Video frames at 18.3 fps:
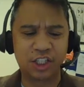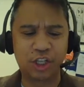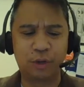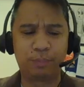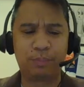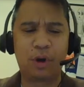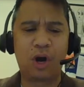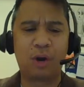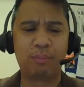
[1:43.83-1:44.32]

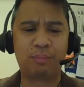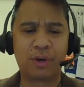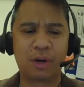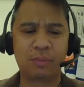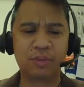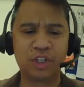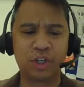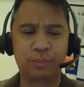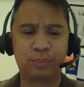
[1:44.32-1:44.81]
Little
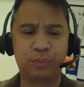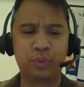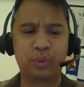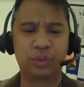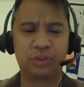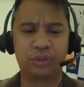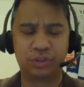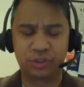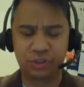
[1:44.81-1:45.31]
pom-pom, little
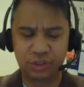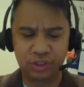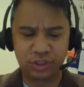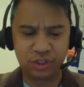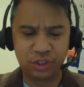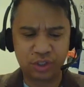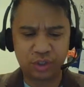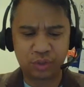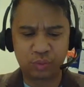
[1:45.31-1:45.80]
poodle,
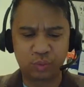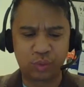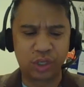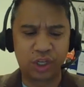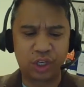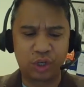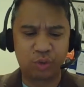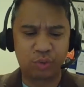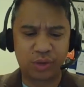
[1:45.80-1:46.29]

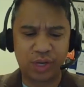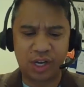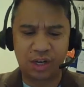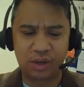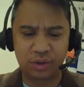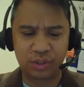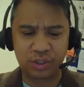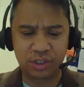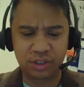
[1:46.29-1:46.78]
running
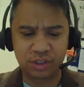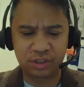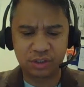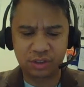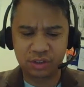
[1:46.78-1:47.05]
around.